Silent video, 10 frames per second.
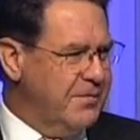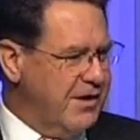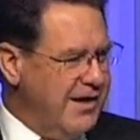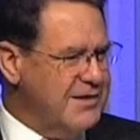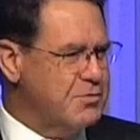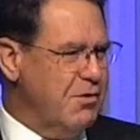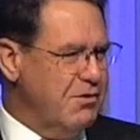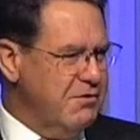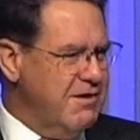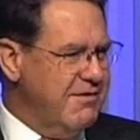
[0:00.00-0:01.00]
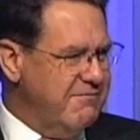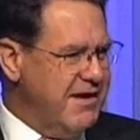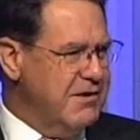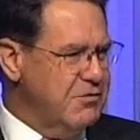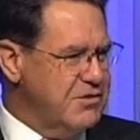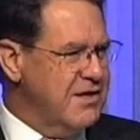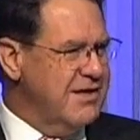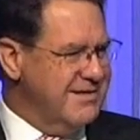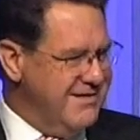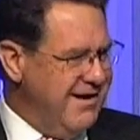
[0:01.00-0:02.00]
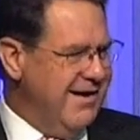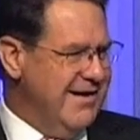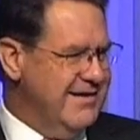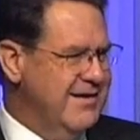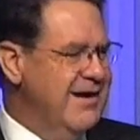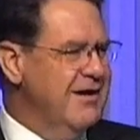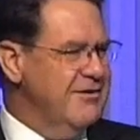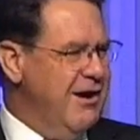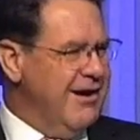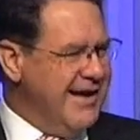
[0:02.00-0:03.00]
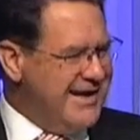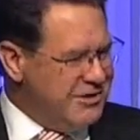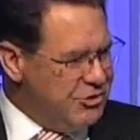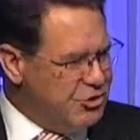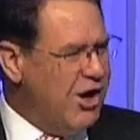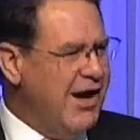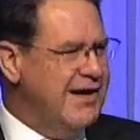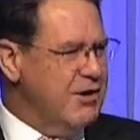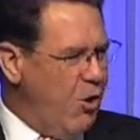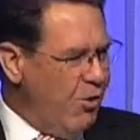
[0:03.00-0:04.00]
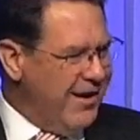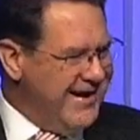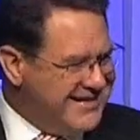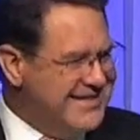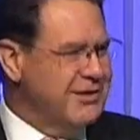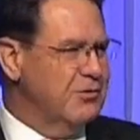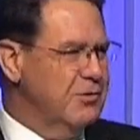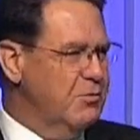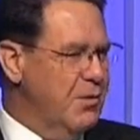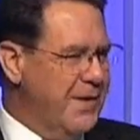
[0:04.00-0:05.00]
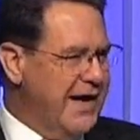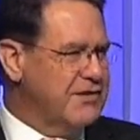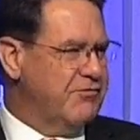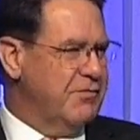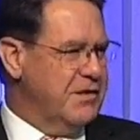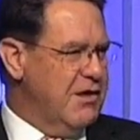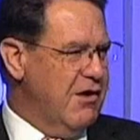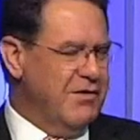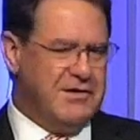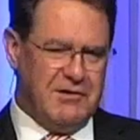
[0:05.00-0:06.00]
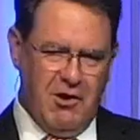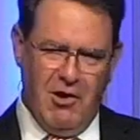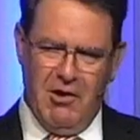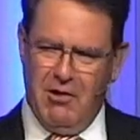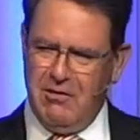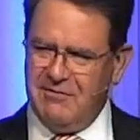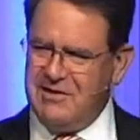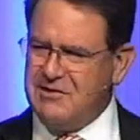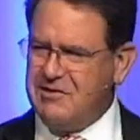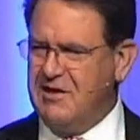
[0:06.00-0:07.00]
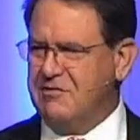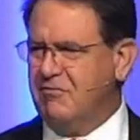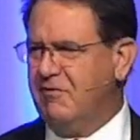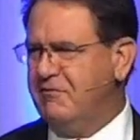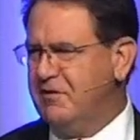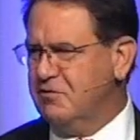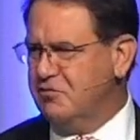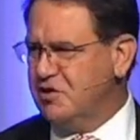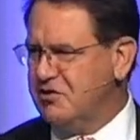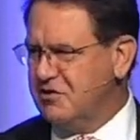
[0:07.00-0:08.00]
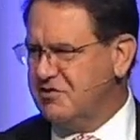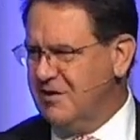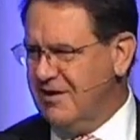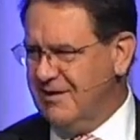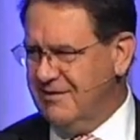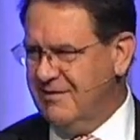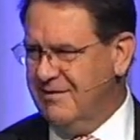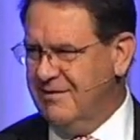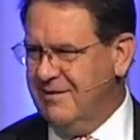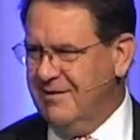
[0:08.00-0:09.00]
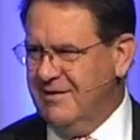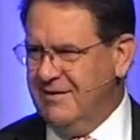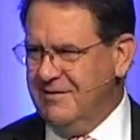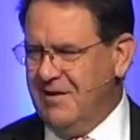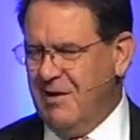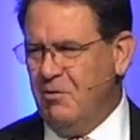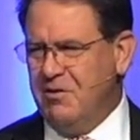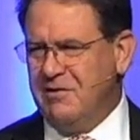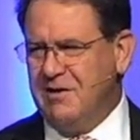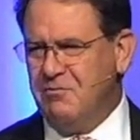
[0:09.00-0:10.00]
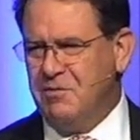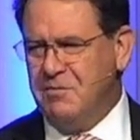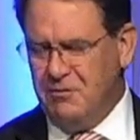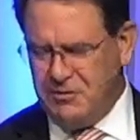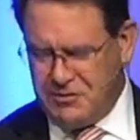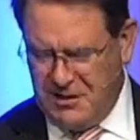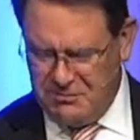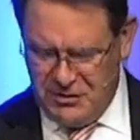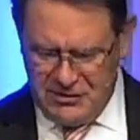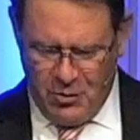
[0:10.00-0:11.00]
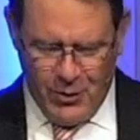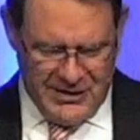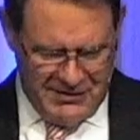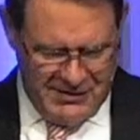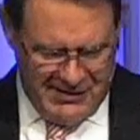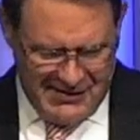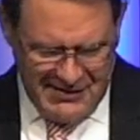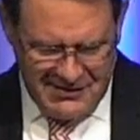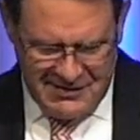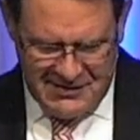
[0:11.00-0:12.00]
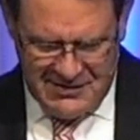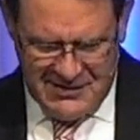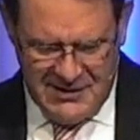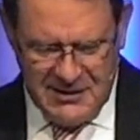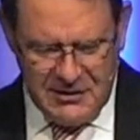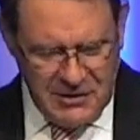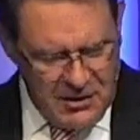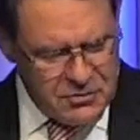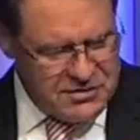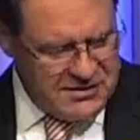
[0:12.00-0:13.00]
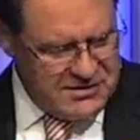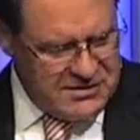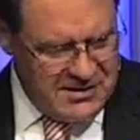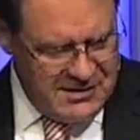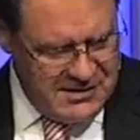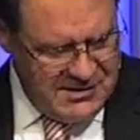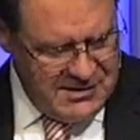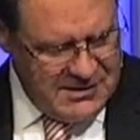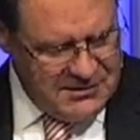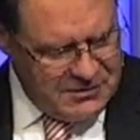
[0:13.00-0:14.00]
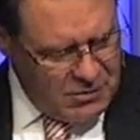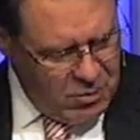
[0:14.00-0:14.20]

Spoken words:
God's word fails not. Not a jot or a tittle will pass from the law until all of these things are fulfilled, Jesus said. And I want you to think with me on the subject, when God closes the